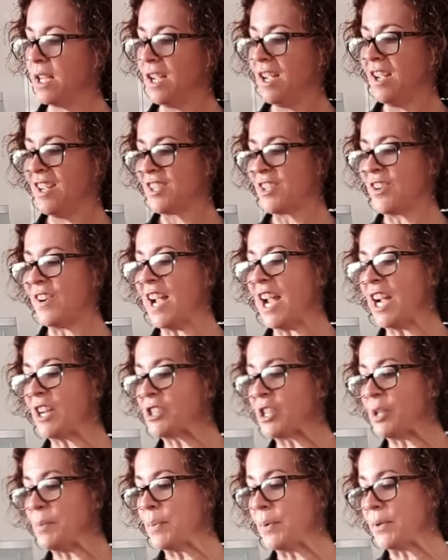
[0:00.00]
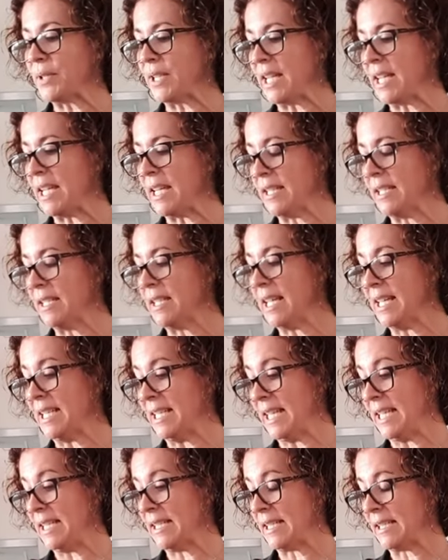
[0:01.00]
So I actually put in a
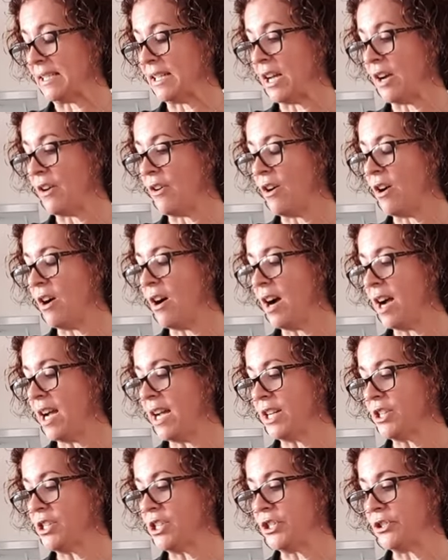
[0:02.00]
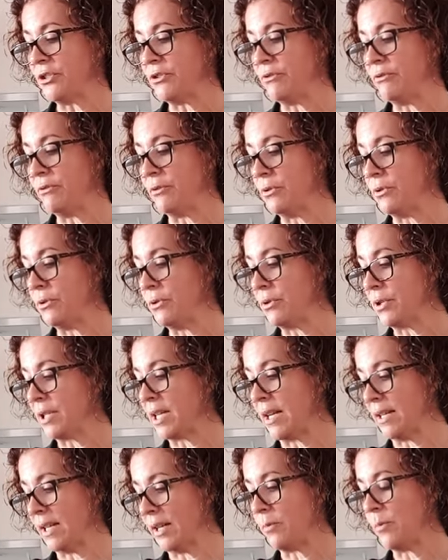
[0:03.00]
litre. Now I actually do
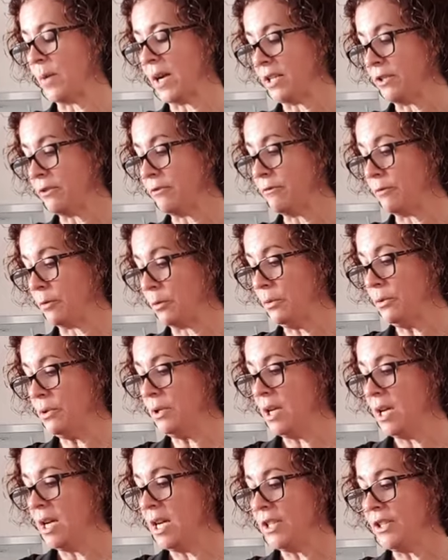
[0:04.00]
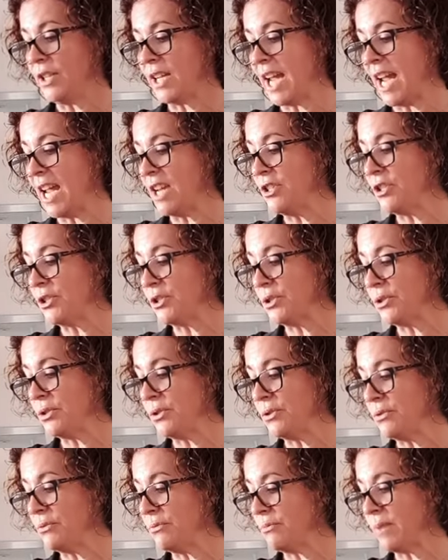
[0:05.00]
one to four. You can
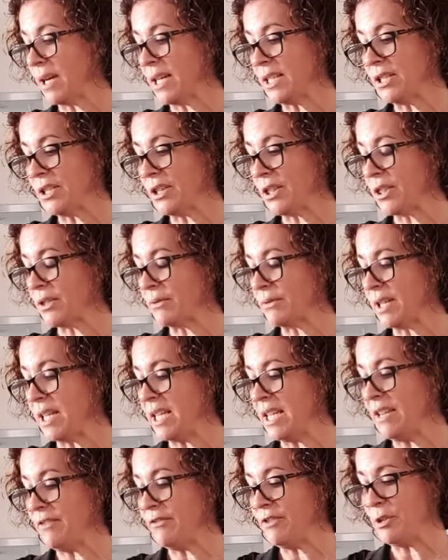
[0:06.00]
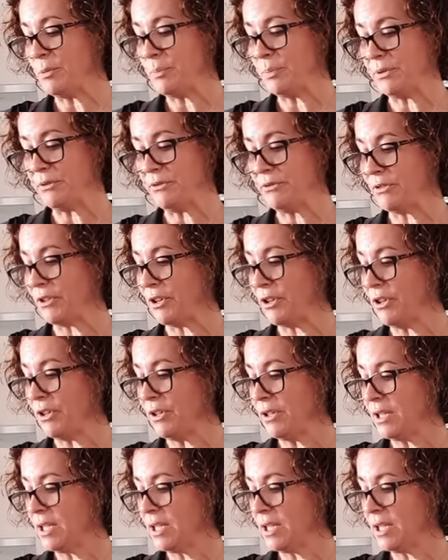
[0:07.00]
do one to three if you prefer.